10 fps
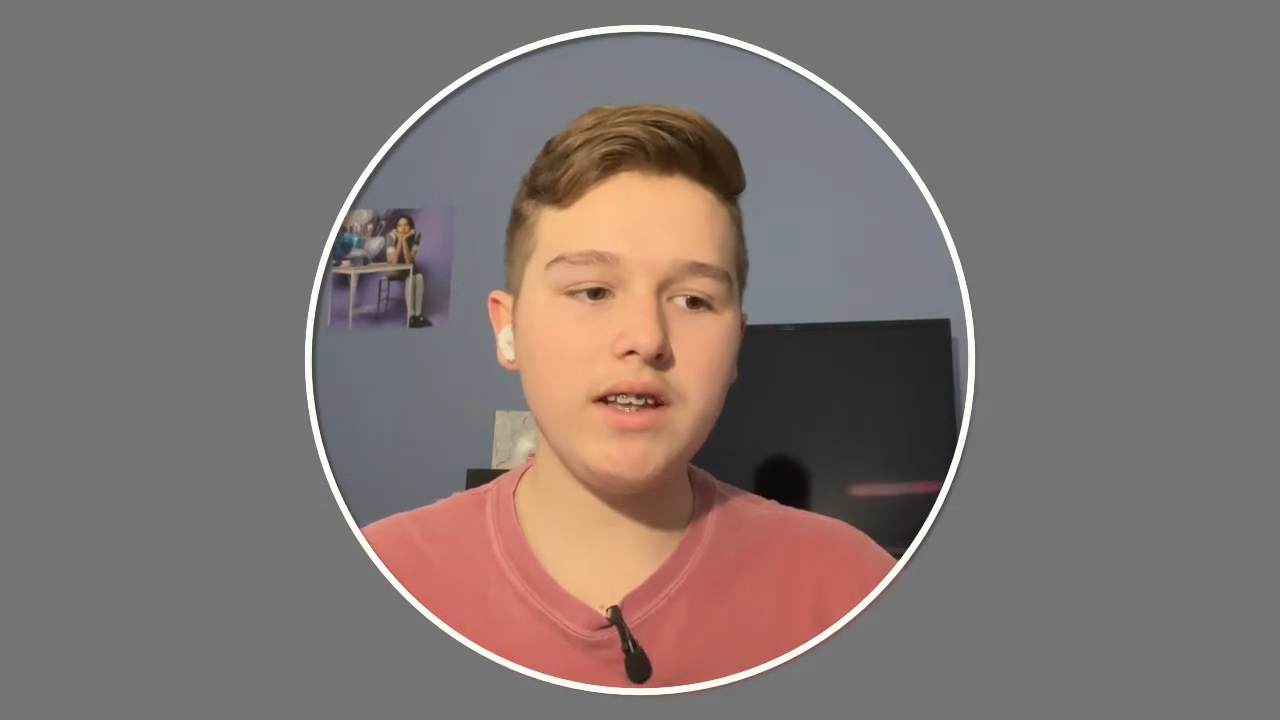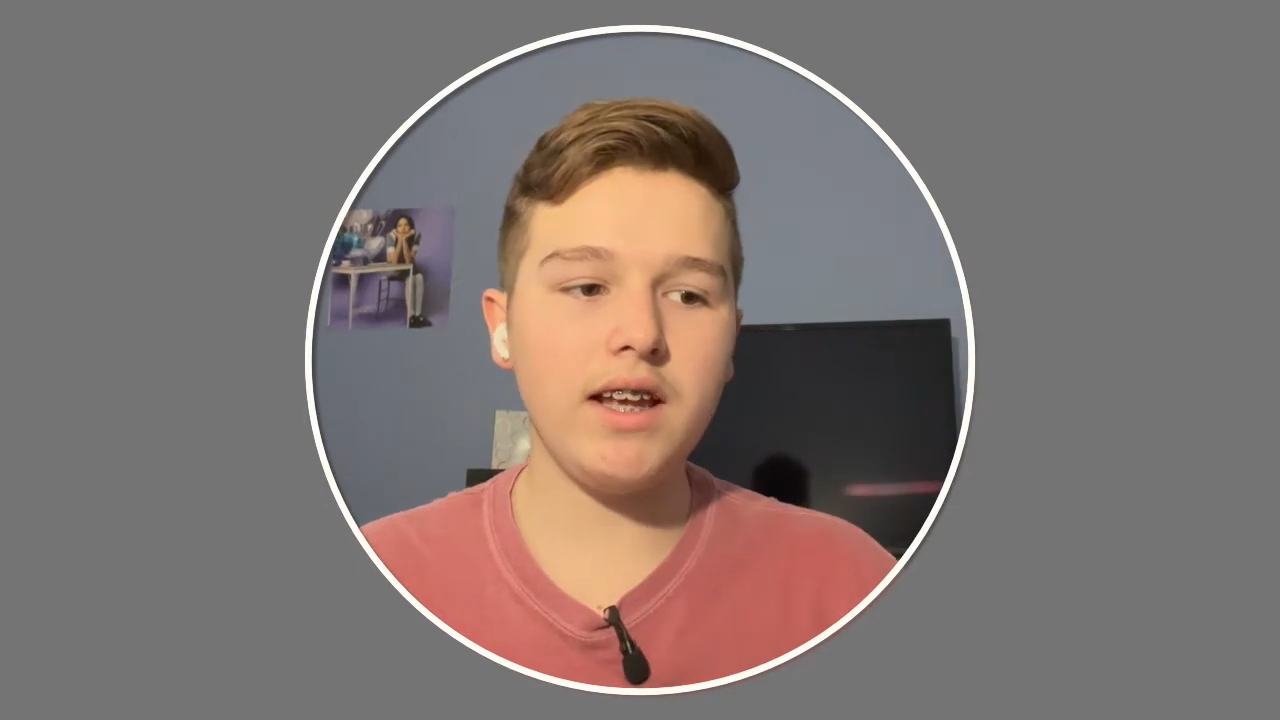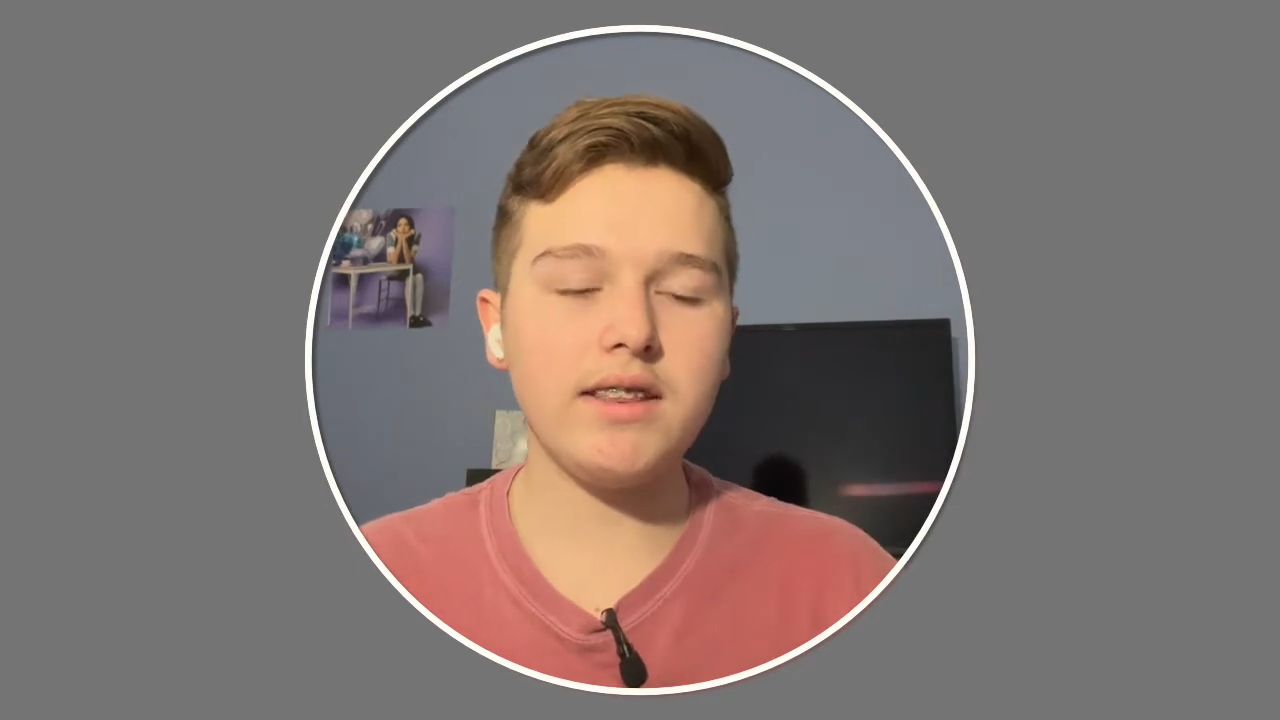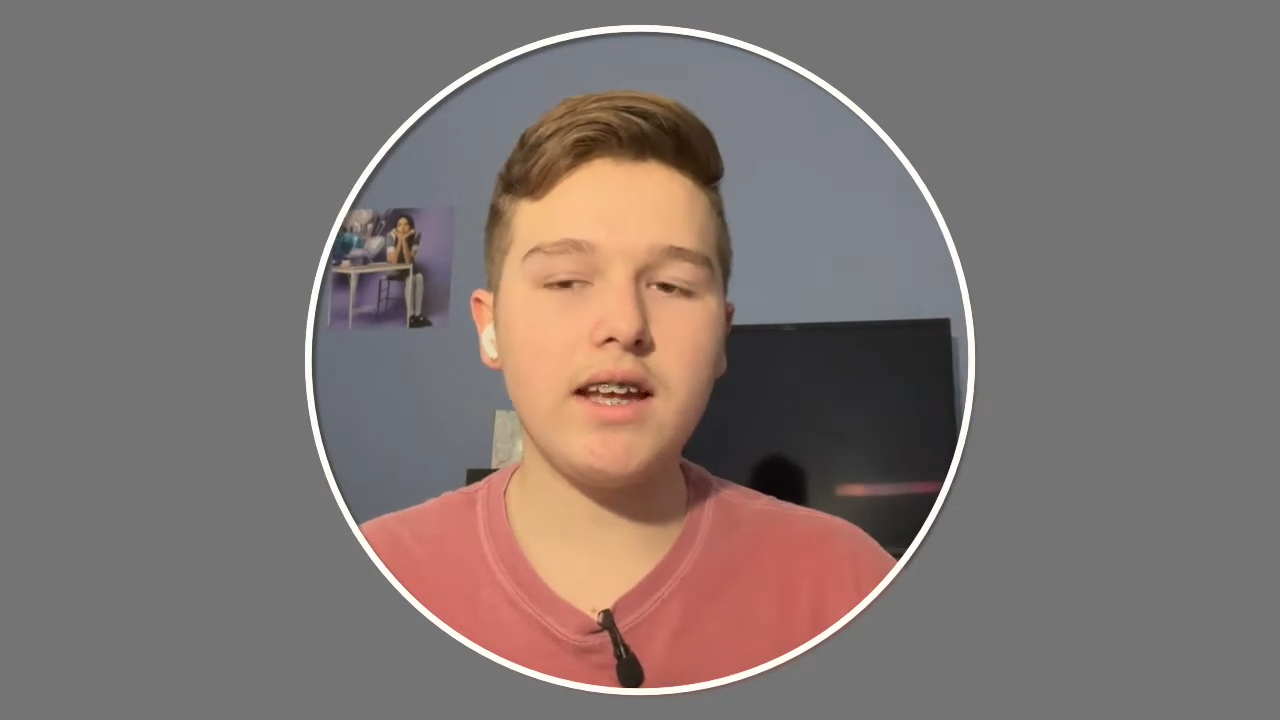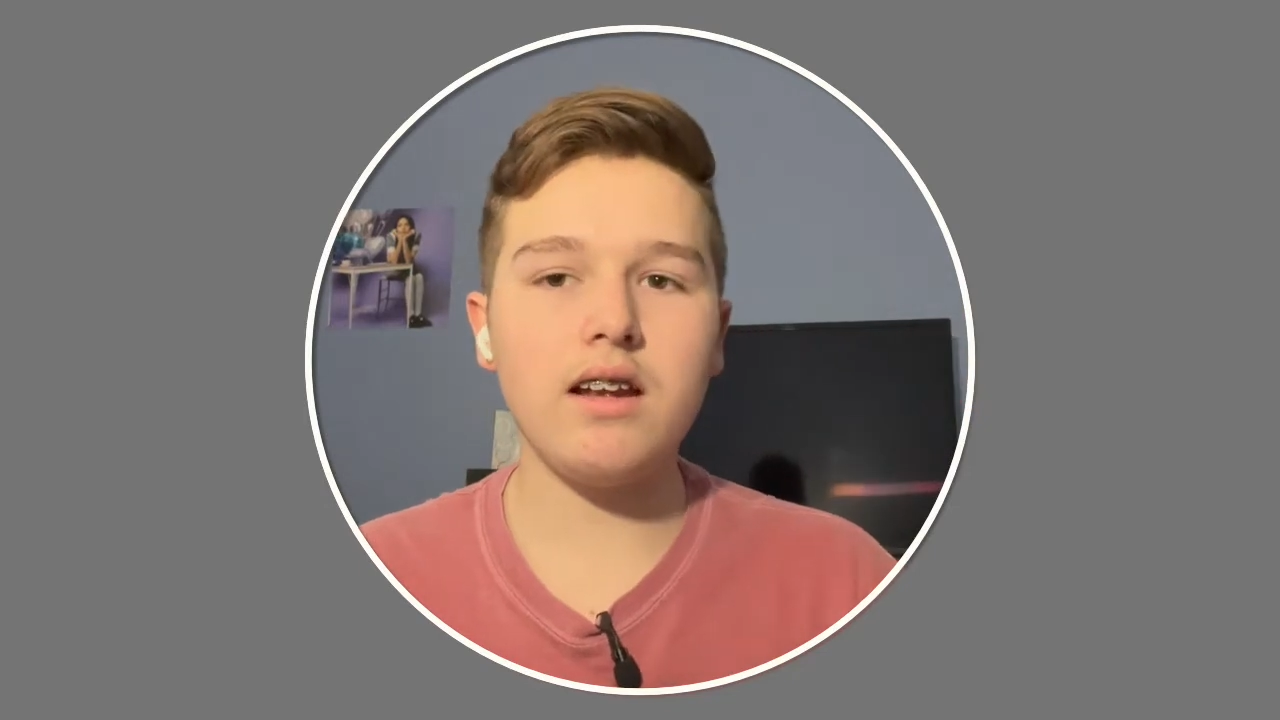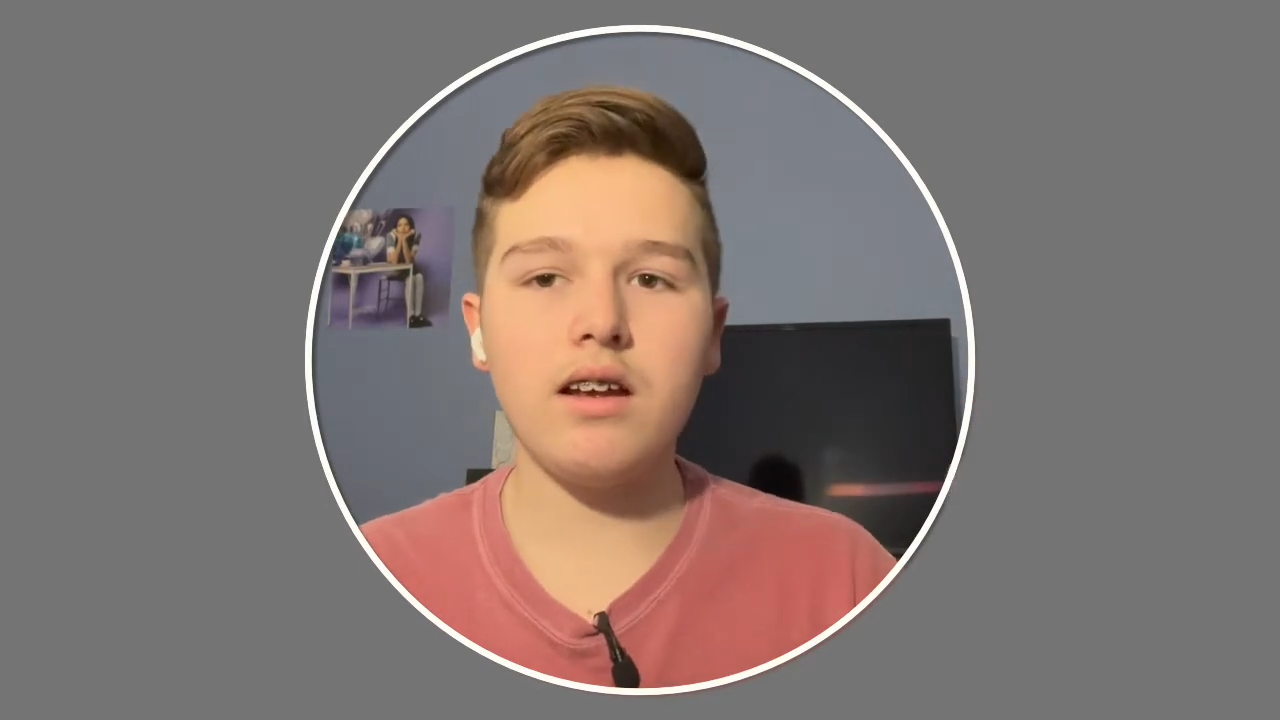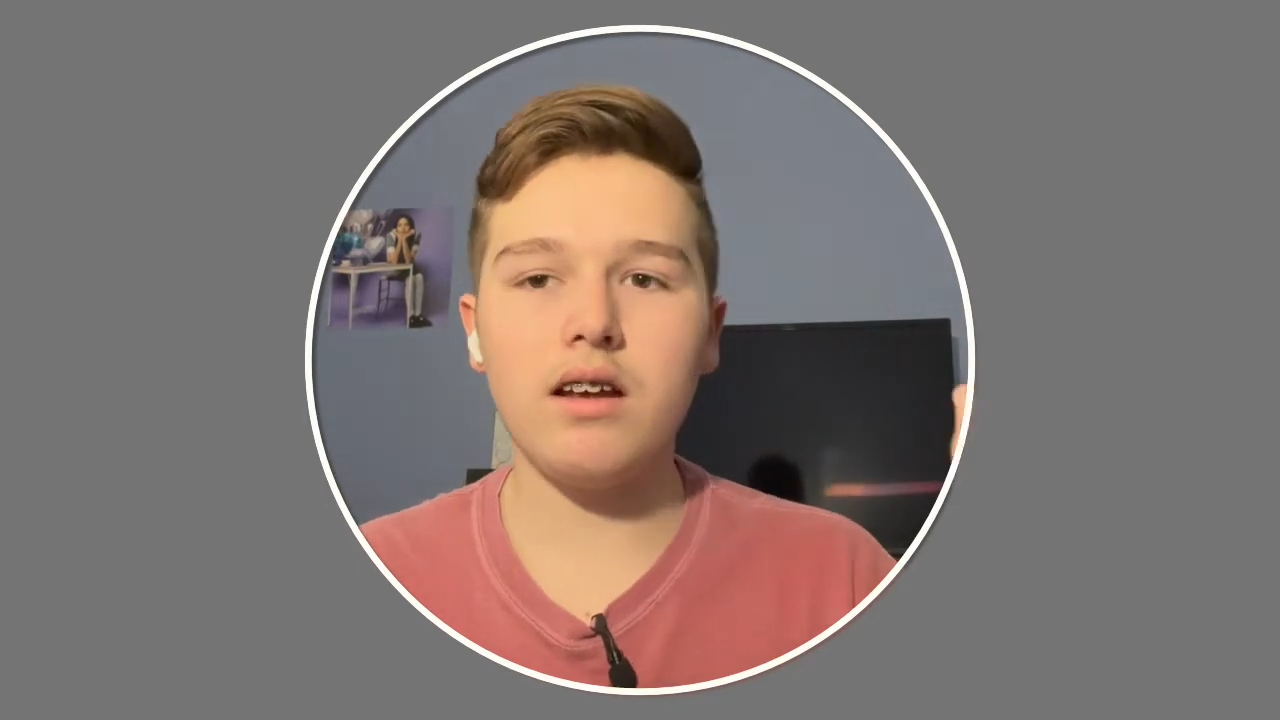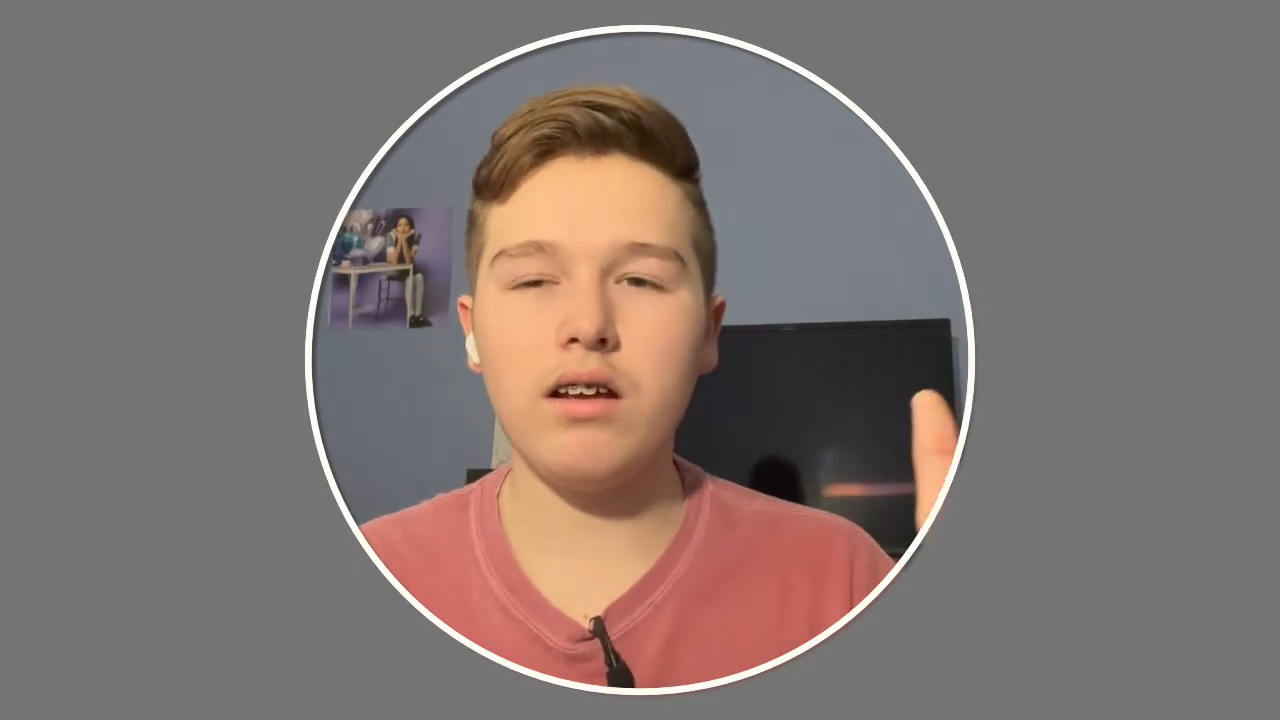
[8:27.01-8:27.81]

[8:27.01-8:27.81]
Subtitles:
like that